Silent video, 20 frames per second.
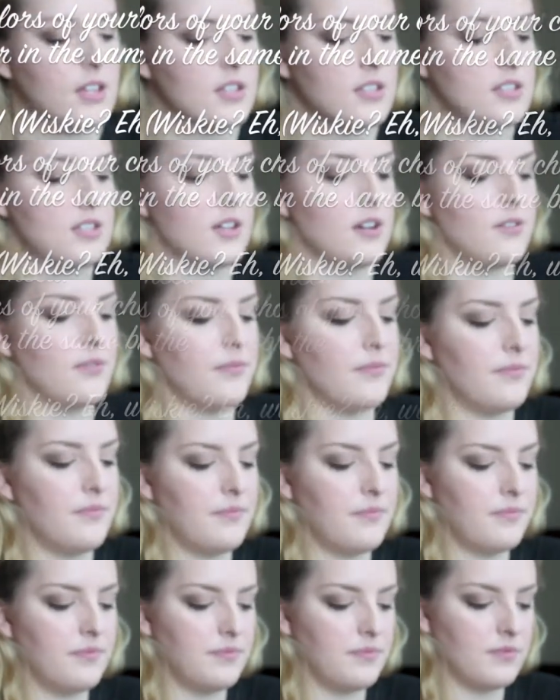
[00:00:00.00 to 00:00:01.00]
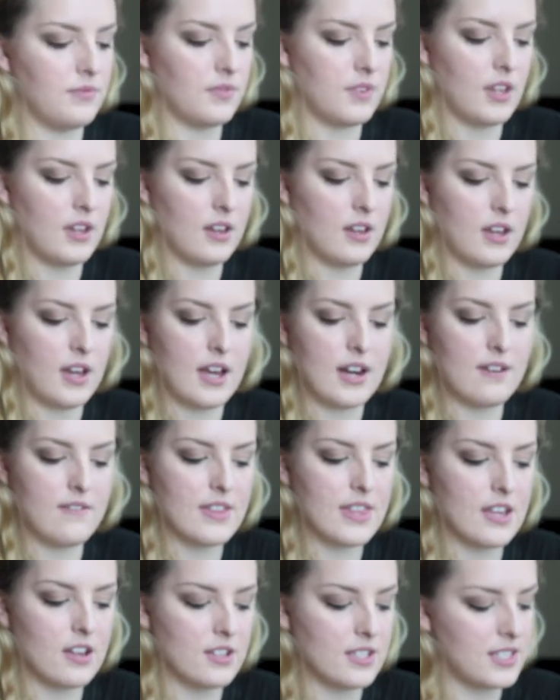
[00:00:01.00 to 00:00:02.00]
So, got
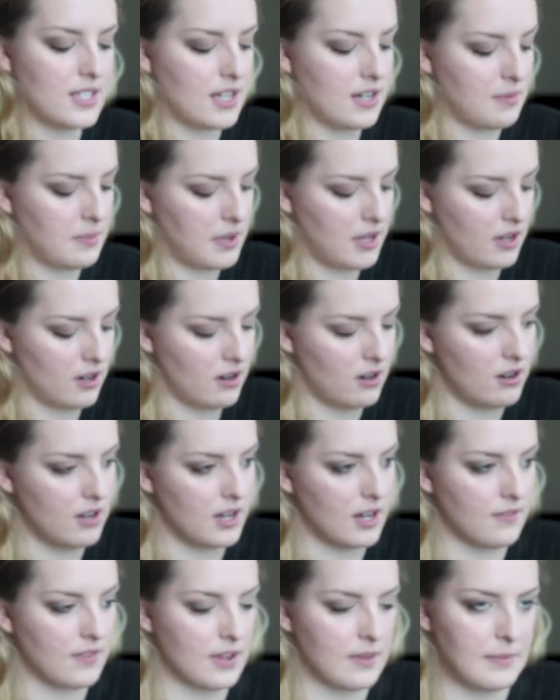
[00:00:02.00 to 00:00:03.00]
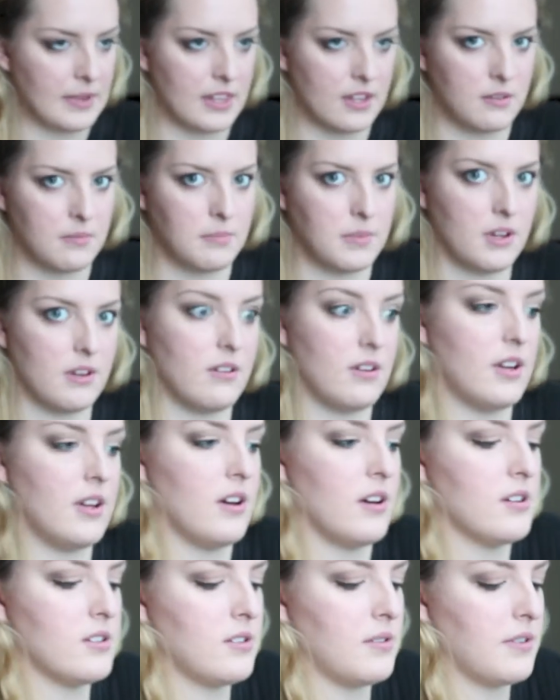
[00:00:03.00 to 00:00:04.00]
everything all set up here, and I've got my little mirror
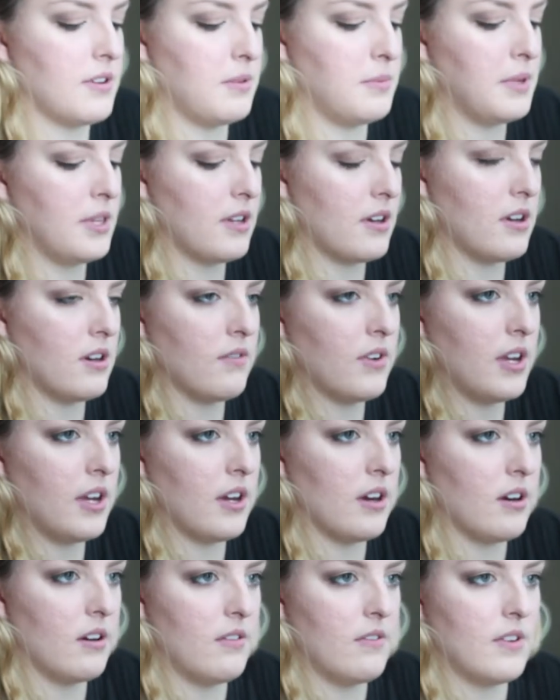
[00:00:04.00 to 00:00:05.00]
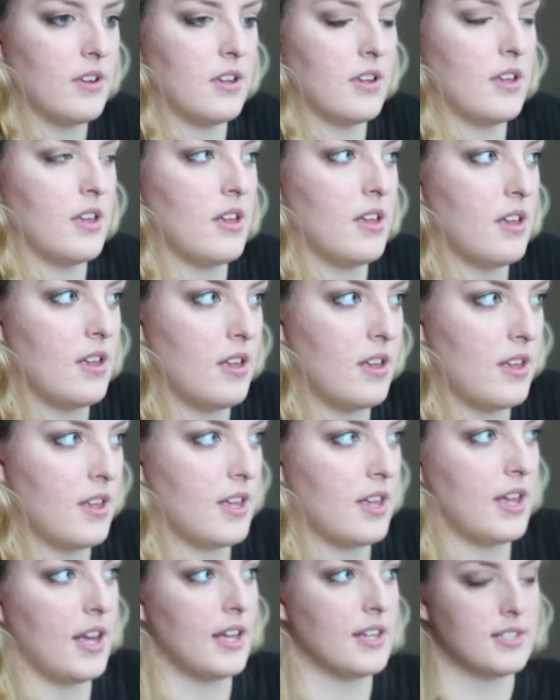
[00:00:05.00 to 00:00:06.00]
here, so I'm going to be looking over here
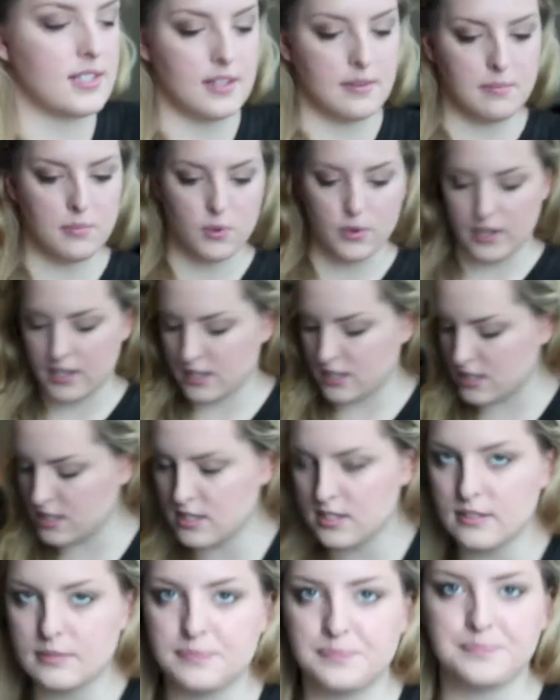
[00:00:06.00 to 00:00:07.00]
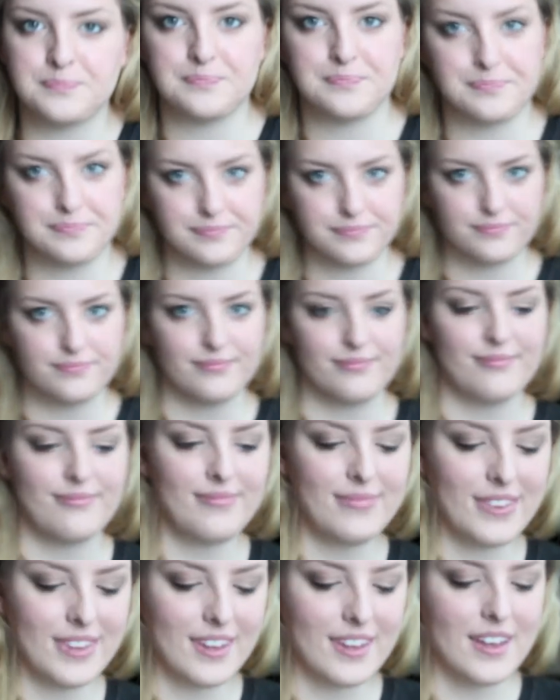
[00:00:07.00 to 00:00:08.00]
at some points.
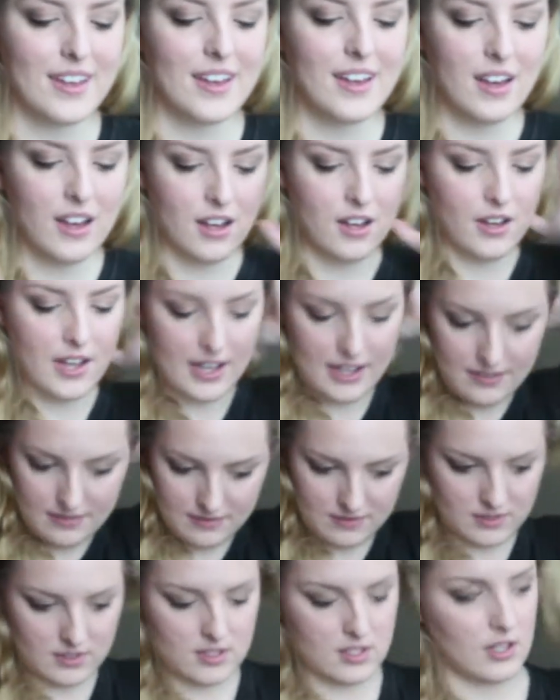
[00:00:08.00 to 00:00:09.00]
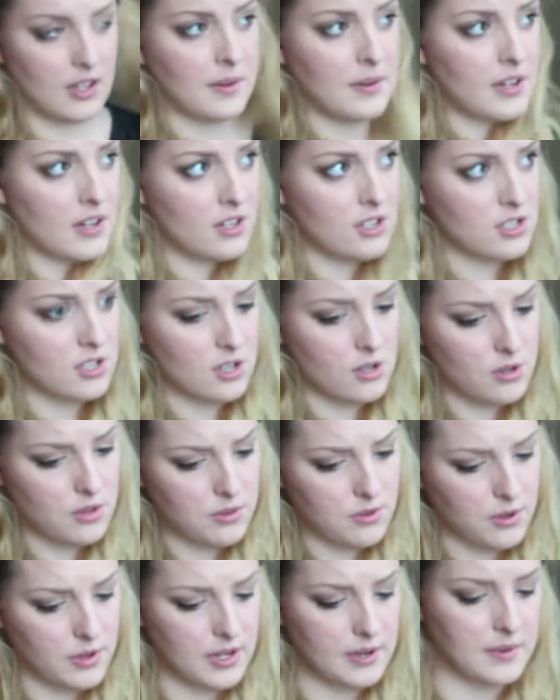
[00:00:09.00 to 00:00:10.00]
Okay, so I'm going to just go
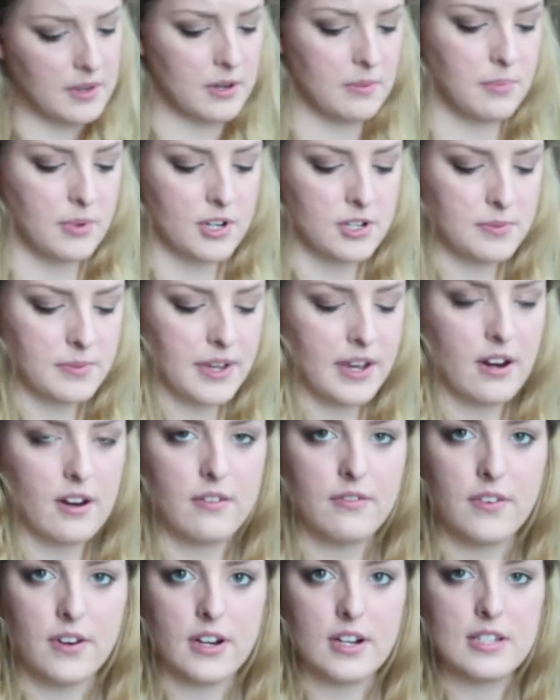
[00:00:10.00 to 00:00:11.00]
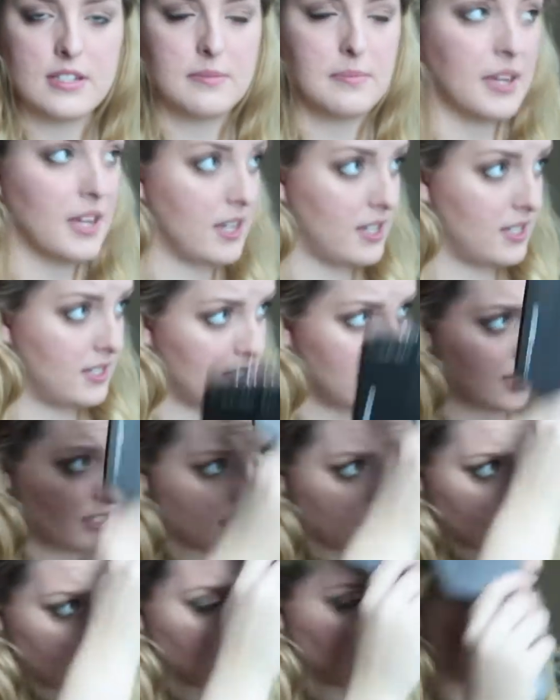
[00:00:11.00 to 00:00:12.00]
through and I'm going to brush my hair first because it
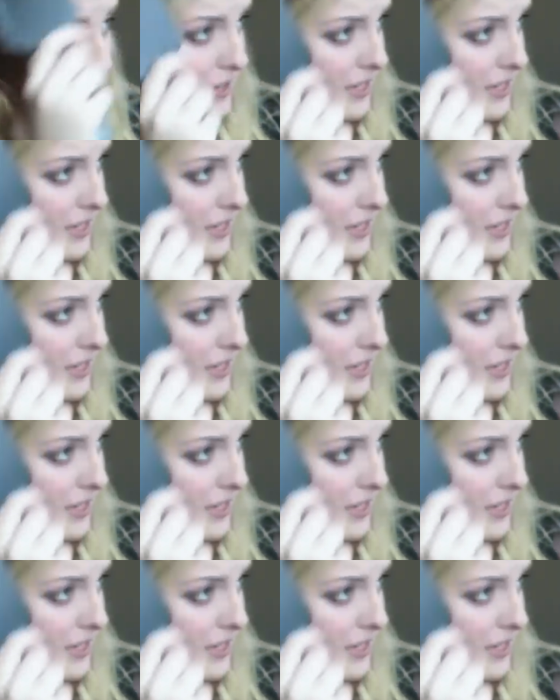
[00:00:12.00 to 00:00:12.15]
is a little